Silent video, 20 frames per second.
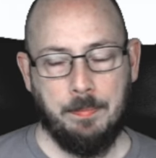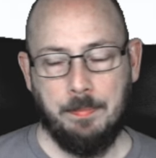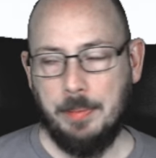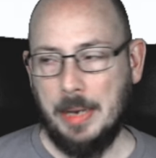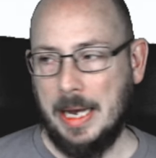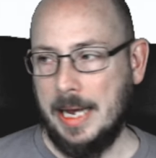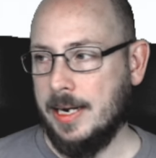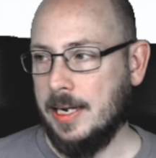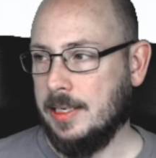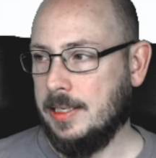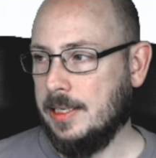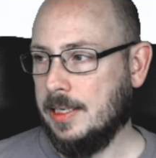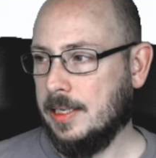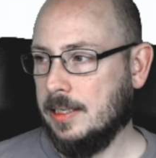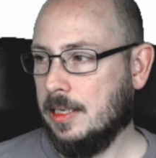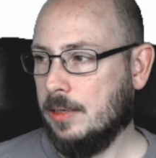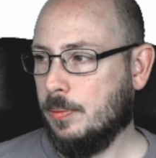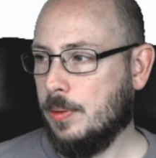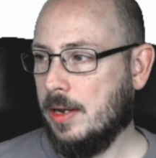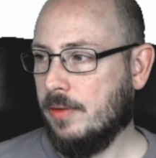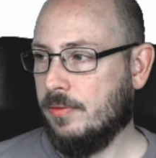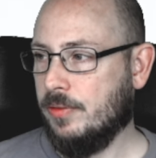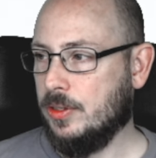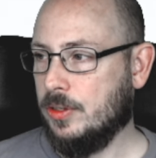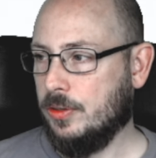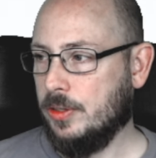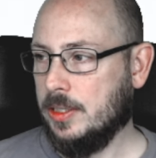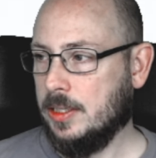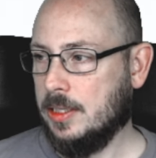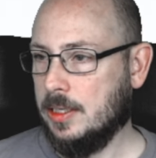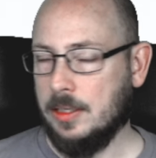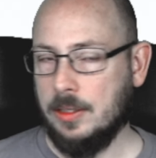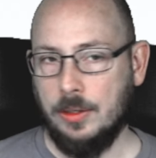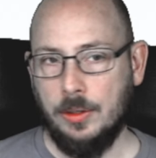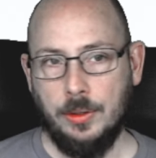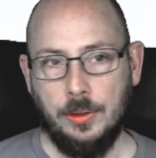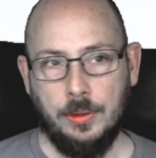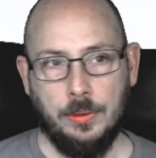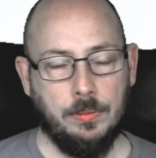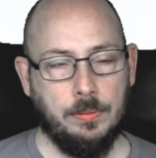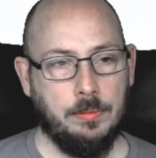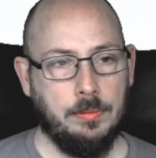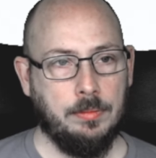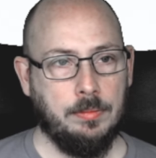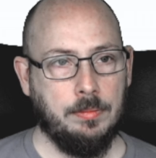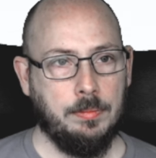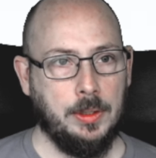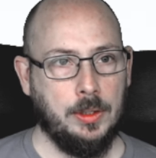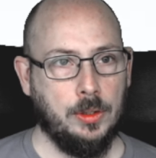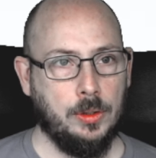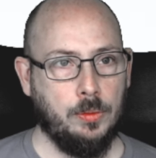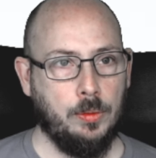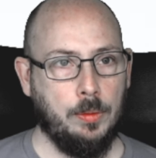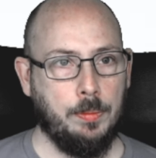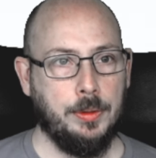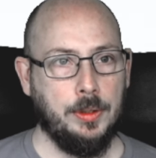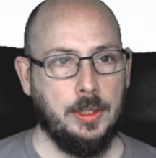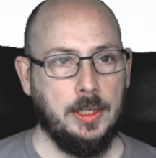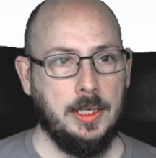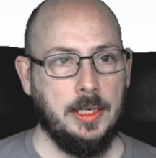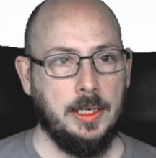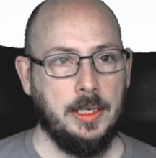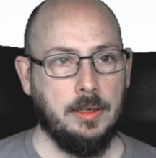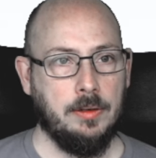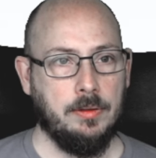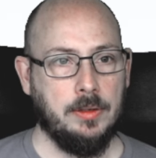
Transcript: bad idea that we have restricted it to do. Because we put in here,